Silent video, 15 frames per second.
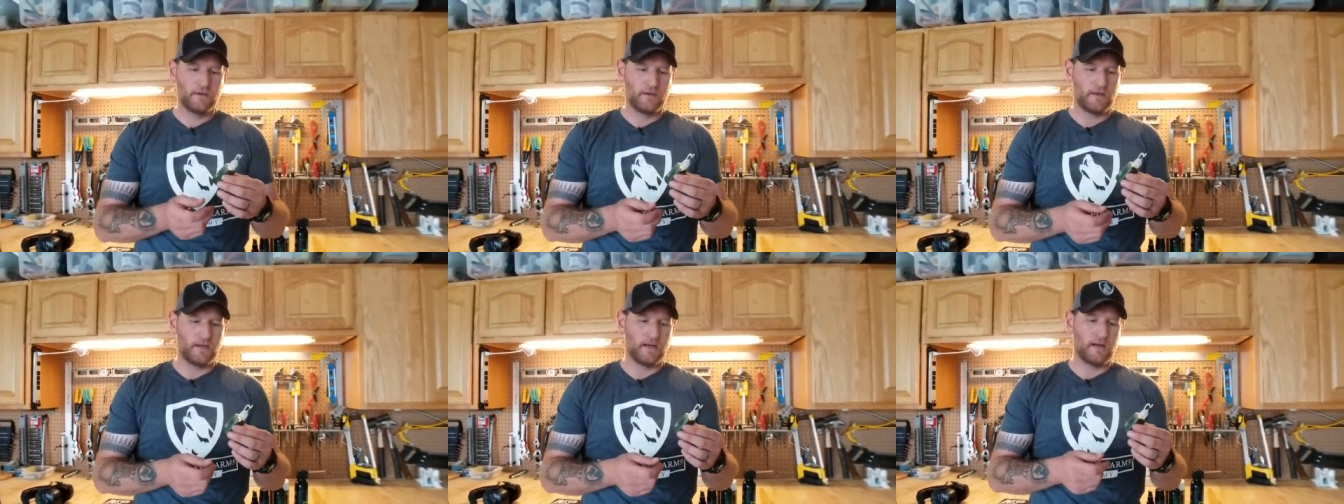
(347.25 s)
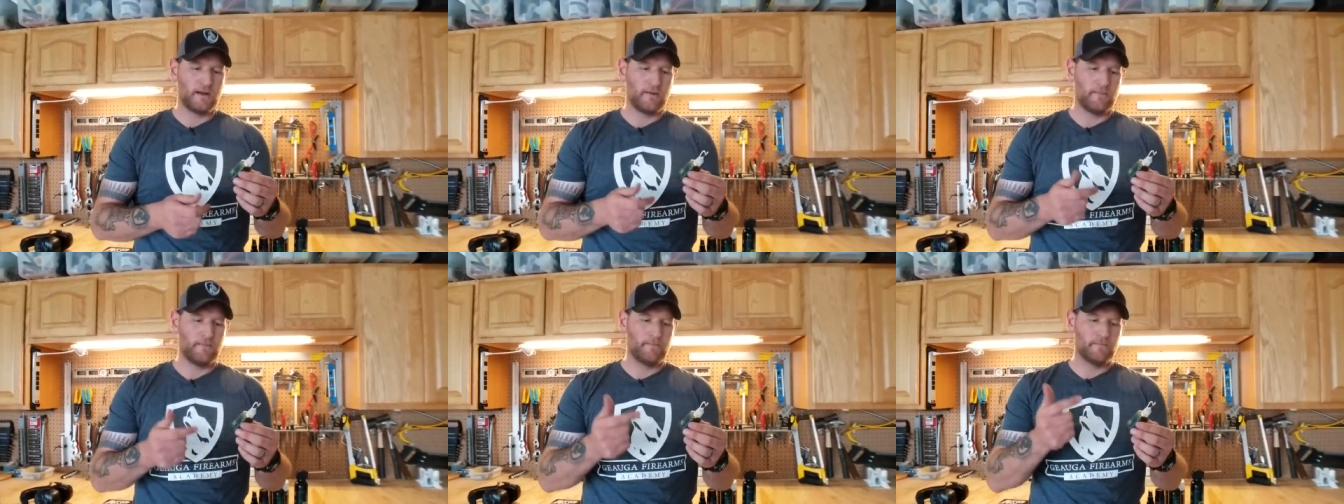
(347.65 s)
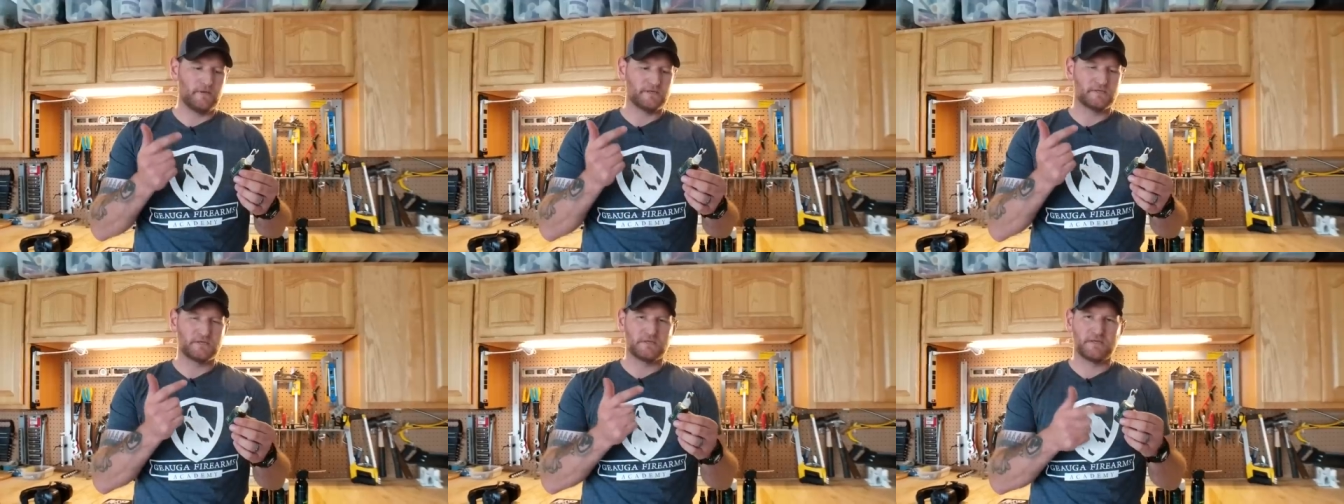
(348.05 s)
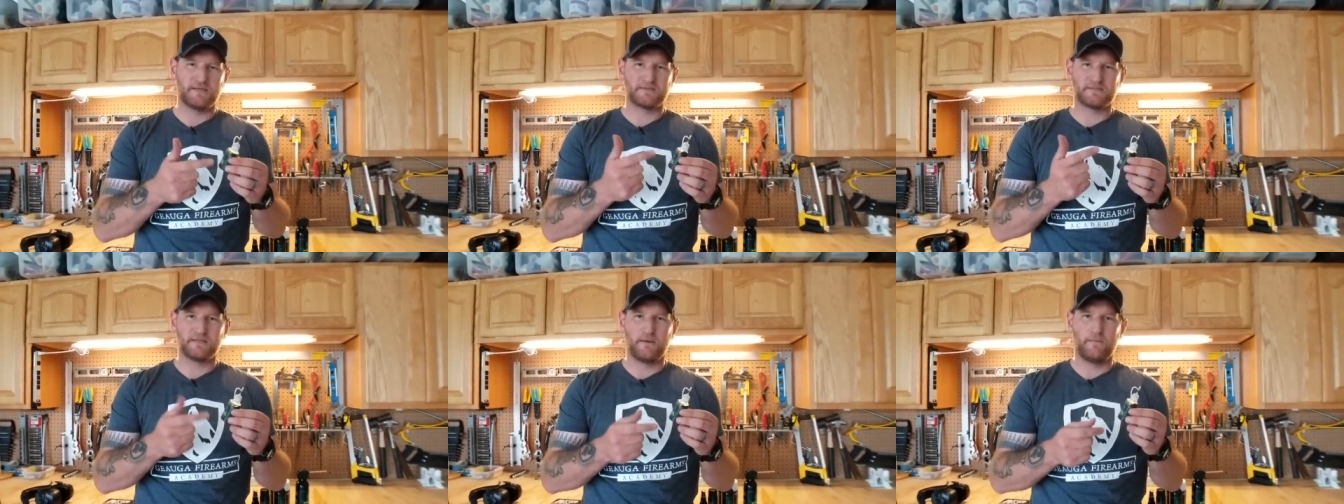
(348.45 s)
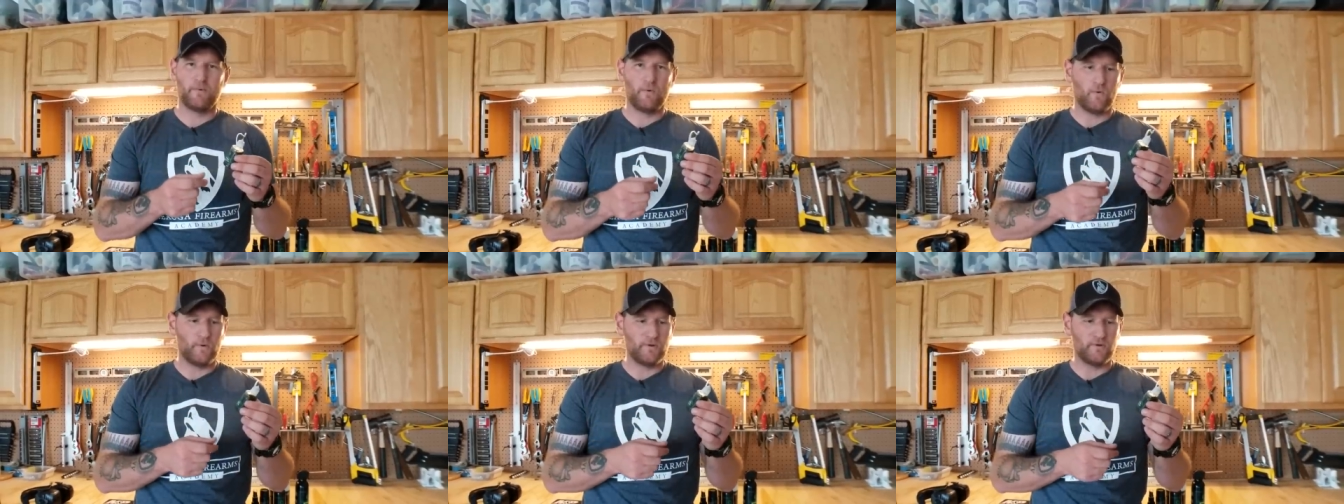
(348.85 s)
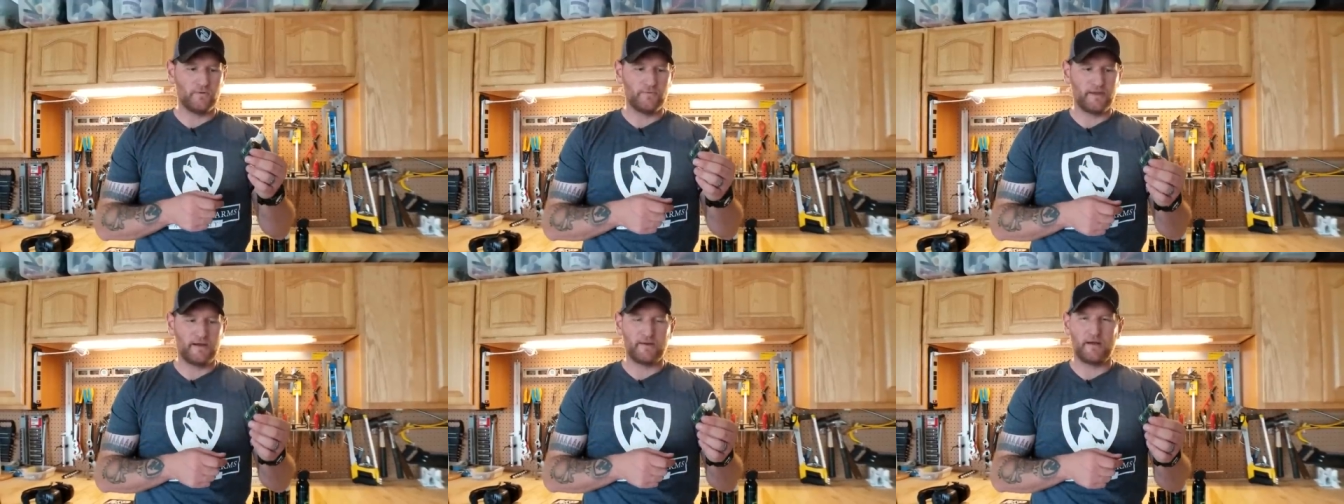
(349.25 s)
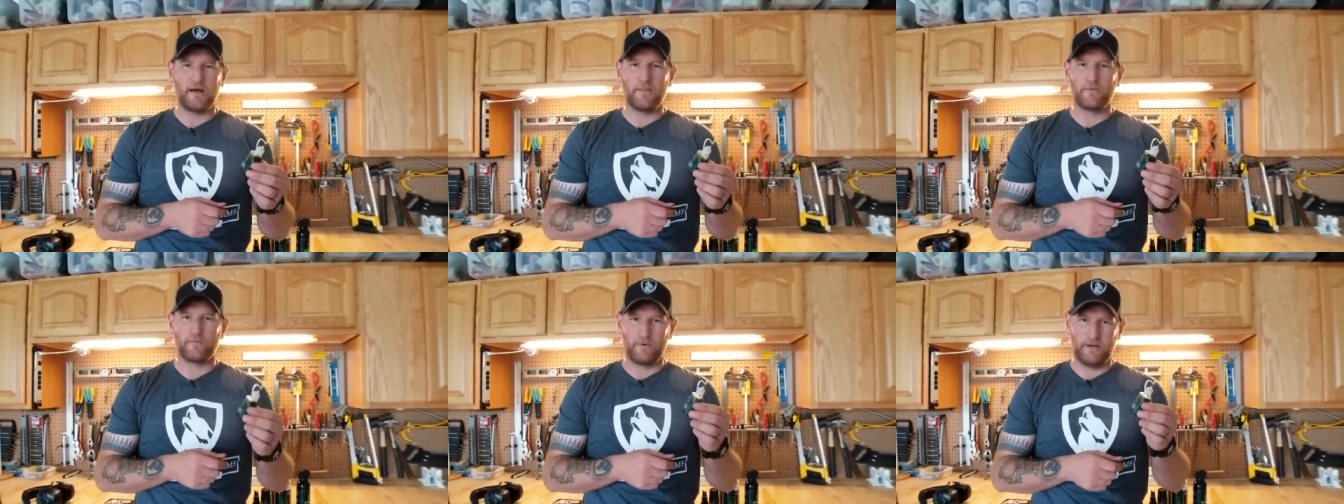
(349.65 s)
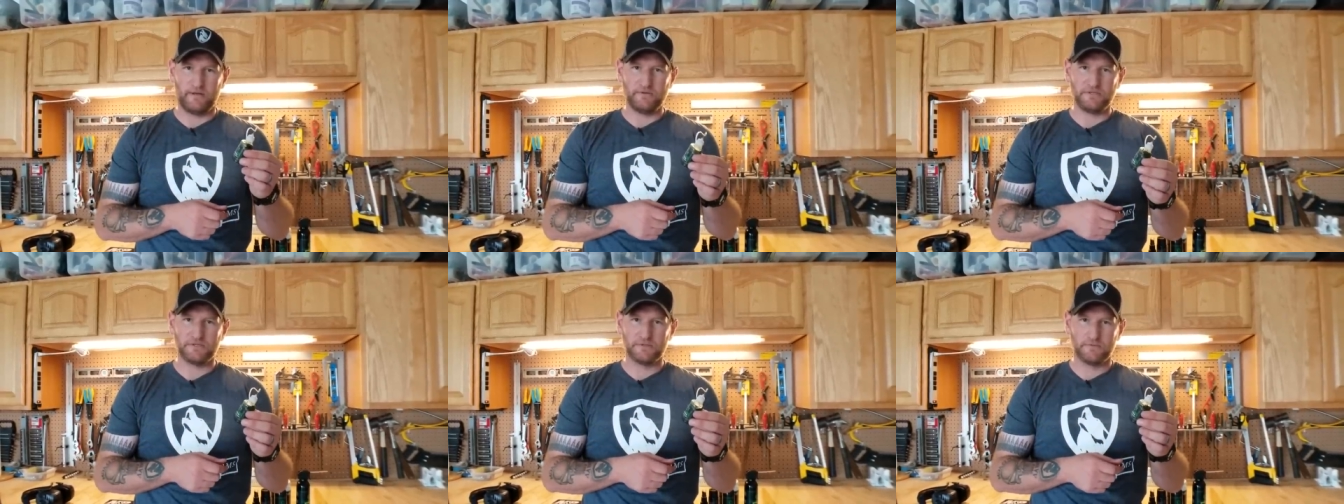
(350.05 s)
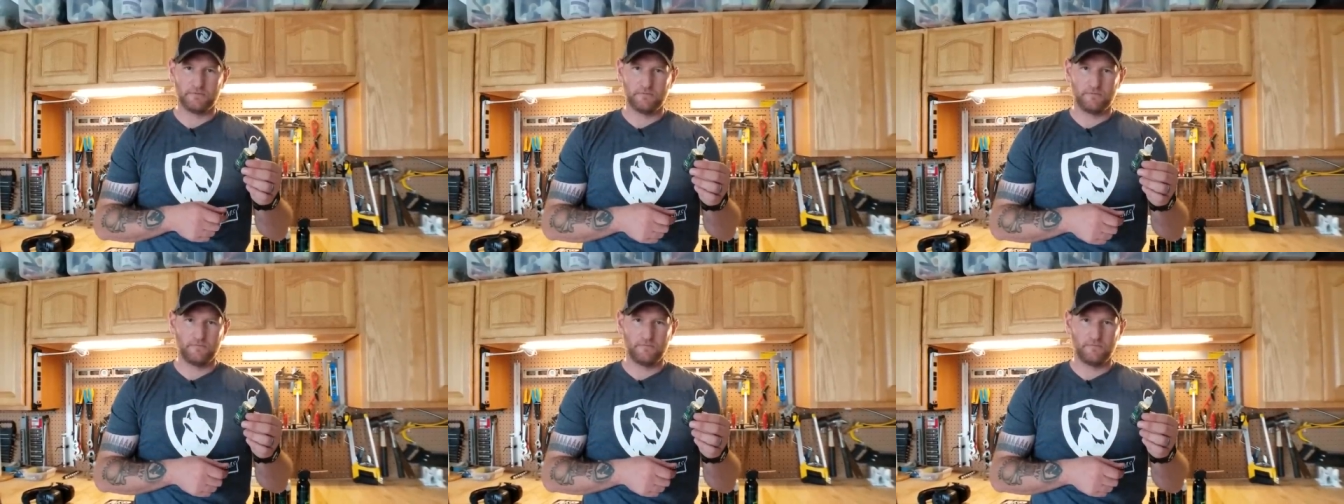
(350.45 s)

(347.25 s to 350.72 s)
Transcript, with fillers: um, is to get some oil down on the rails.